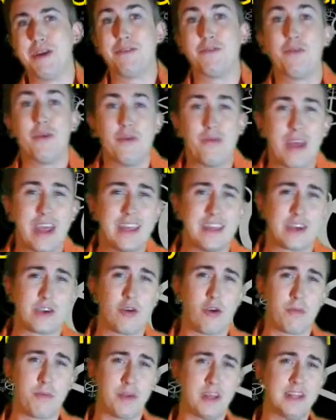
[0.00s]
But if we
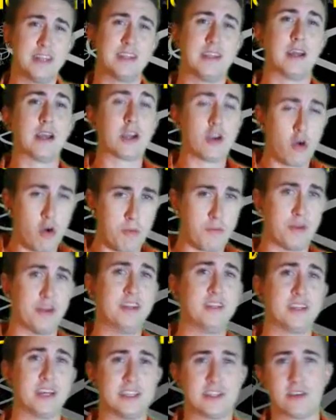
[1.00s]
rein the
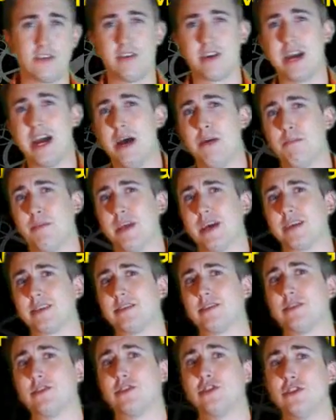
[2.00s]
corporate industrial
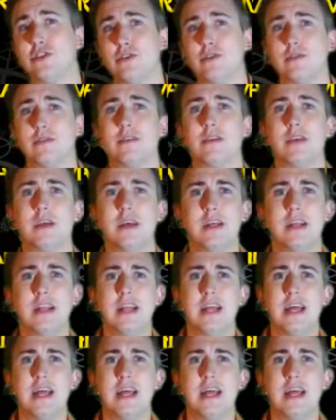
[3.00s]
complex soon,